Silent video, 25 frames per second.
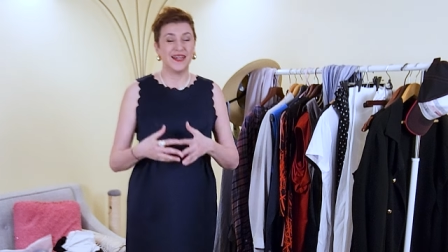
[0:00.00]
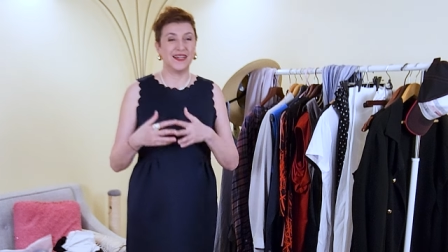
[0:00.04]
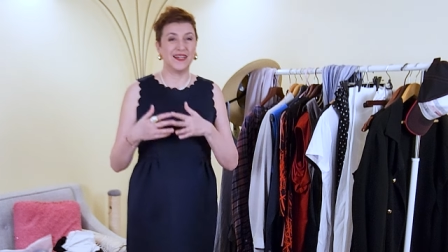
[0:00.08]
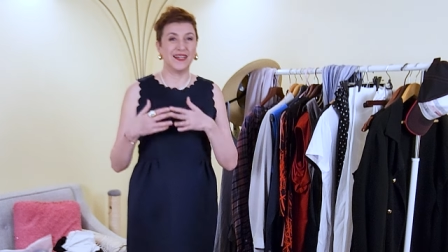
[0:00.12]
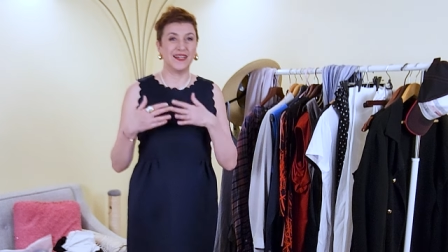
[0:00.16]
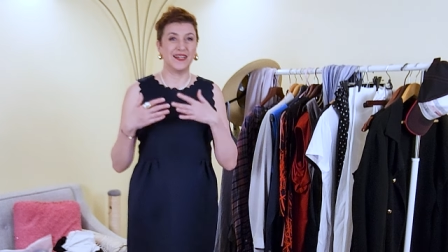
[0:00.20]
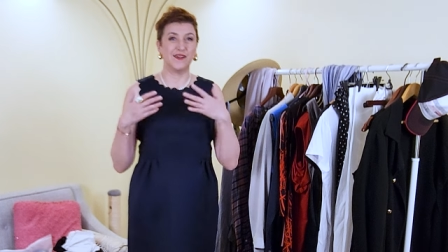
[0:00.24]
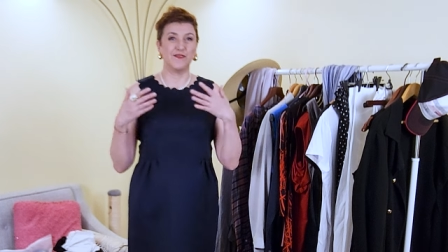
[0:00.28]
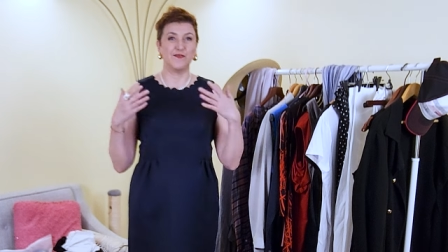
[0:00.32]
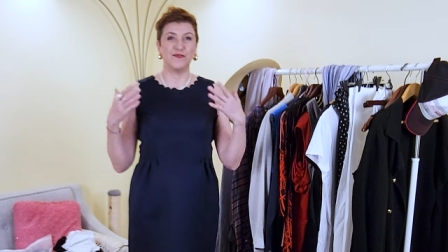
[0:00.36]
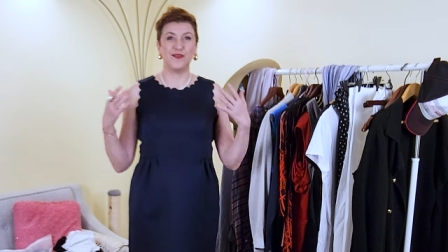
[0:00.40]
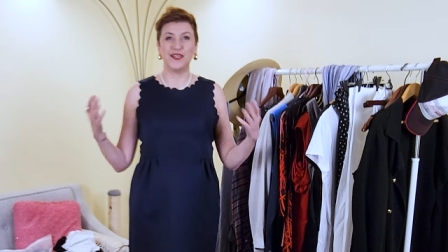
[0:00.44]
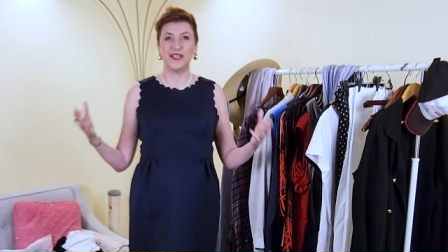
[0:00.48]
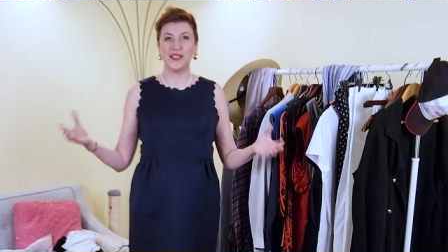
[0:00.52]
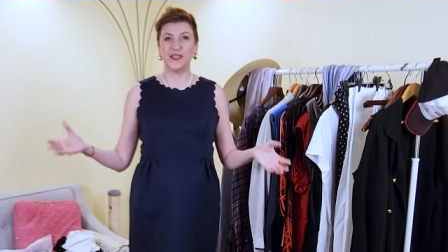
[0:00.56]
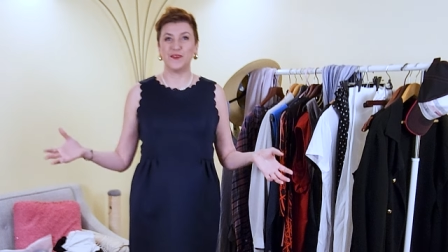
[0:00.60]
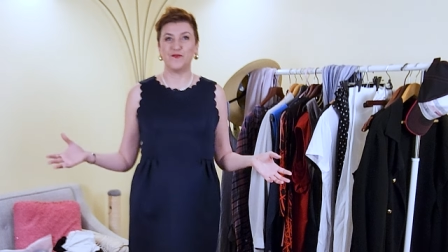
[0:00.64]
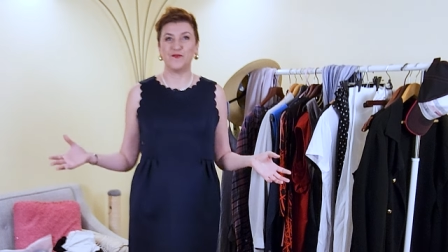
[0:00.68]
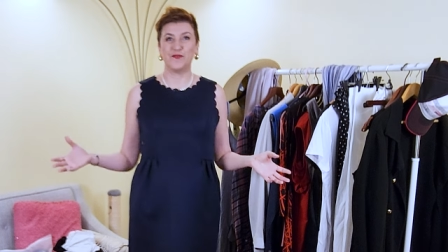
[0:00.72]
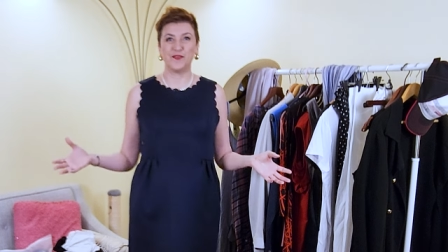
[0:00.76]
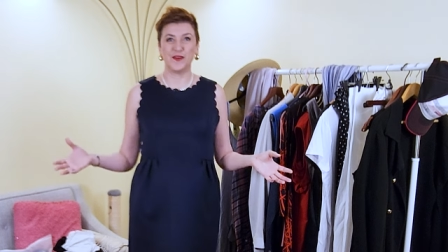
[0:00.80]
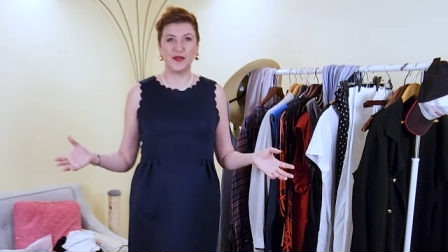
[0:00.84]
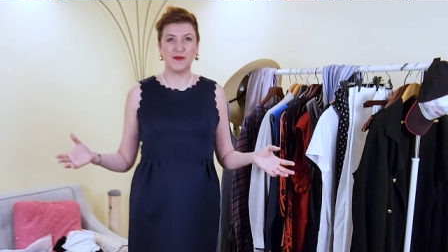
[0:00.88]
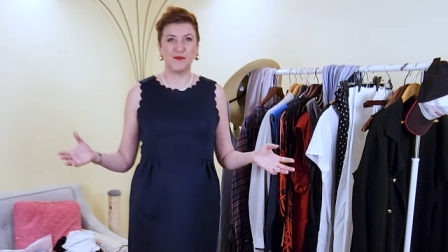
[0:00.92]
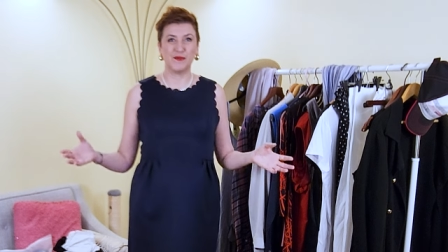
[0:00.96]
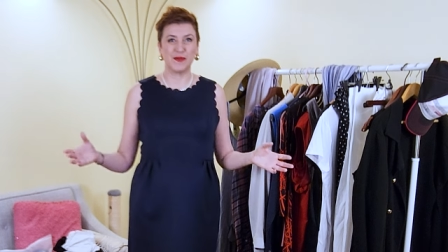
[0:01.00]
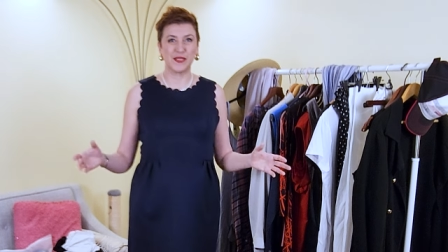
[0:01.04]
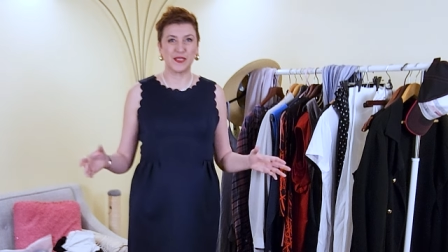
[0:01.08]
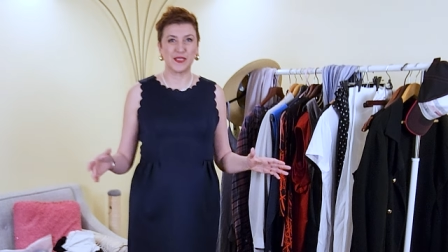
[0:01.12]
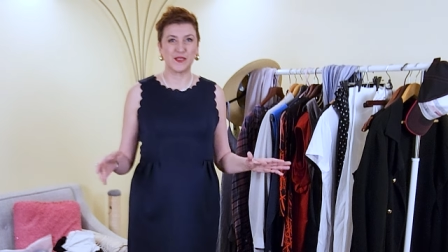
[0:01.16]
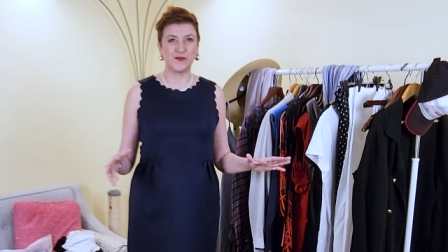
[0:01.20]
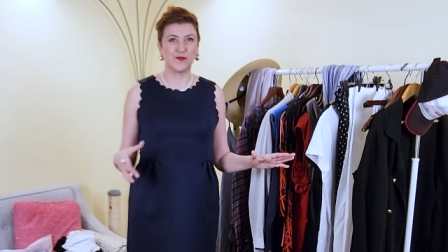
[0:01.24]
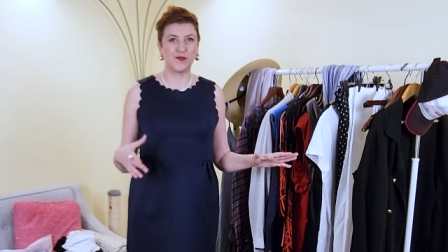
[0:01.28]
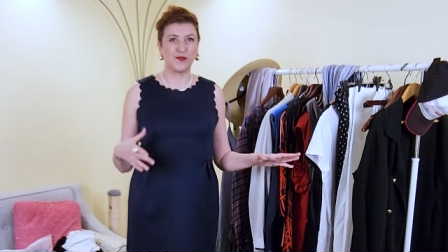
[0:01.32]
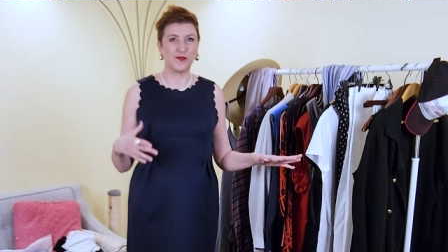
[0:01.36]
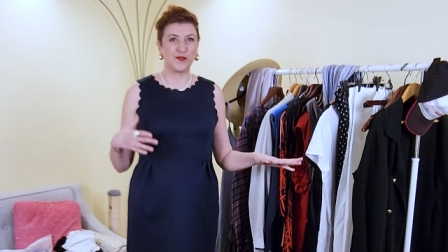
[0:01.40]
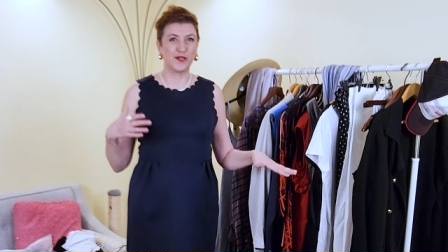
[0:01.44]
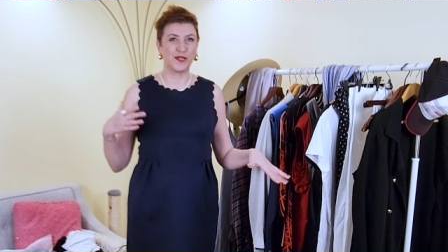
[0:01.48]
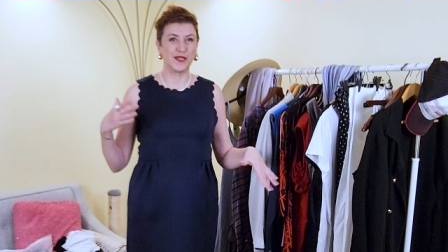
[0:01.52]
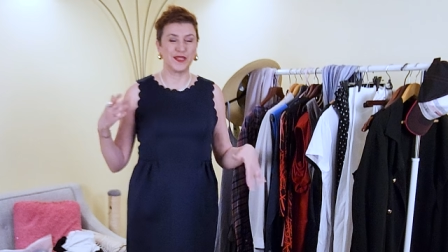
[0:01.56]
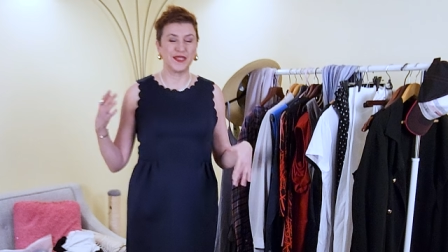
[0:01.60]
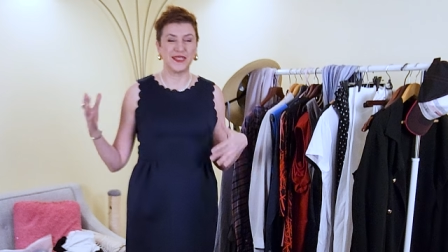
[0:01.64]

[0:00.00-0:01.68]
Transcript: Uh, very famous for